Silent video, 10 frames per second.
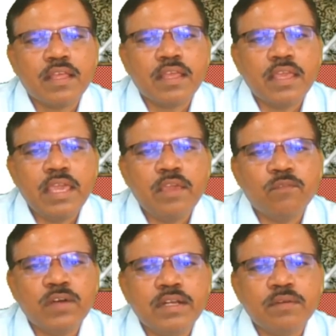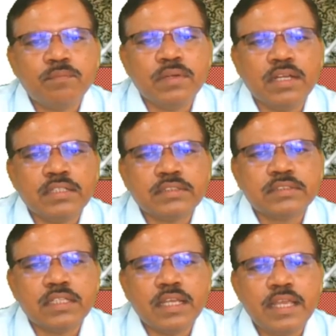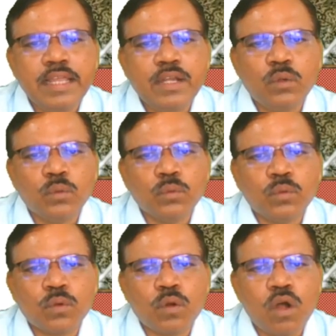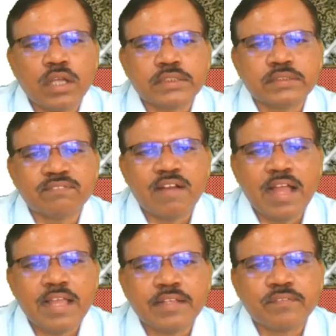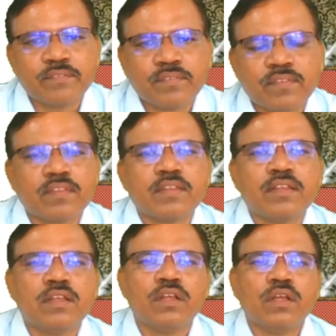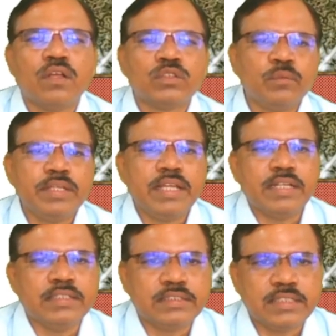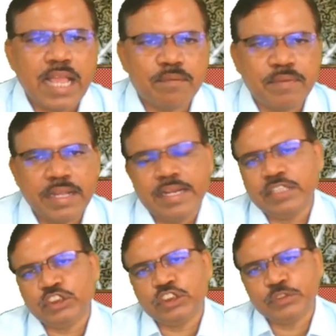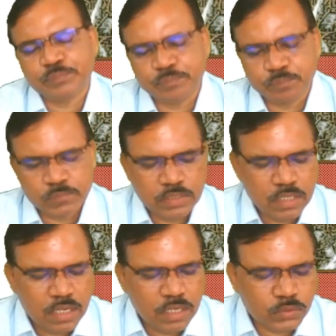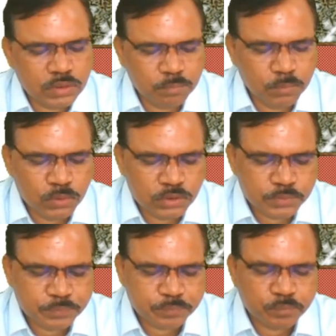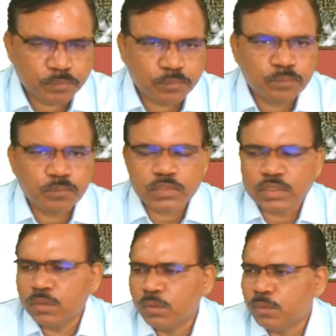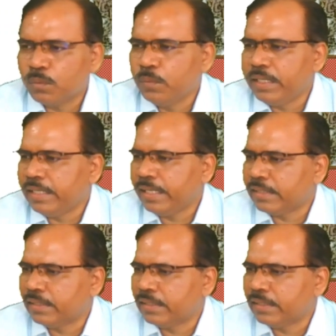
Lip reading: a1 plus a2 cos phi. So we get this tan phi dash. Now suppose we take